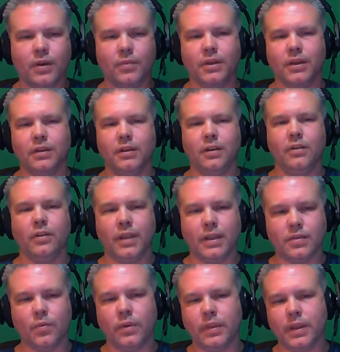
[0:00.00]
I mean,
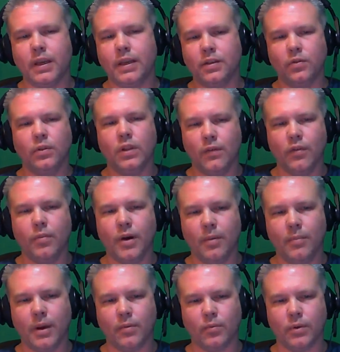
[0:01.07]
that's one thing I do love
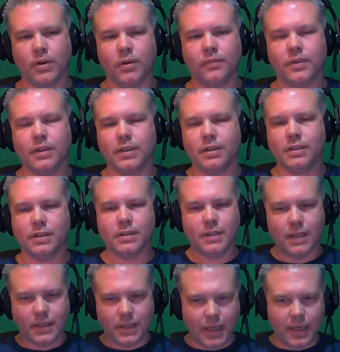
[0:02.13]
about my Rift is
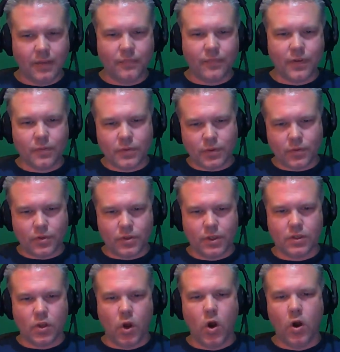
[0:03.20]
that the headphones are
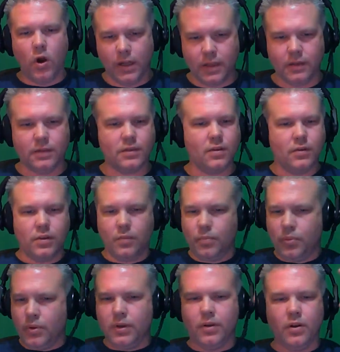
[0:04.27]
just on it. So you
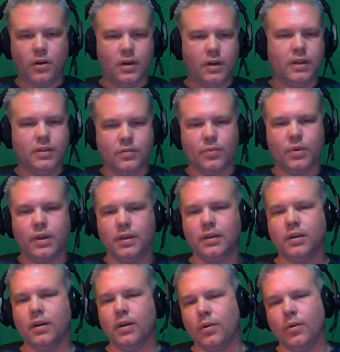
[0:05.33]
put it on, it's ready to
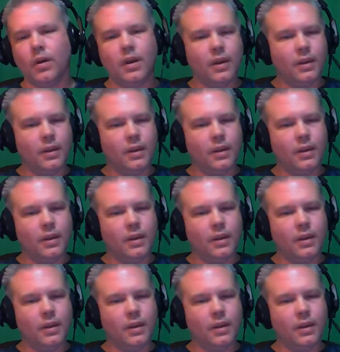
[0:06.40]
go.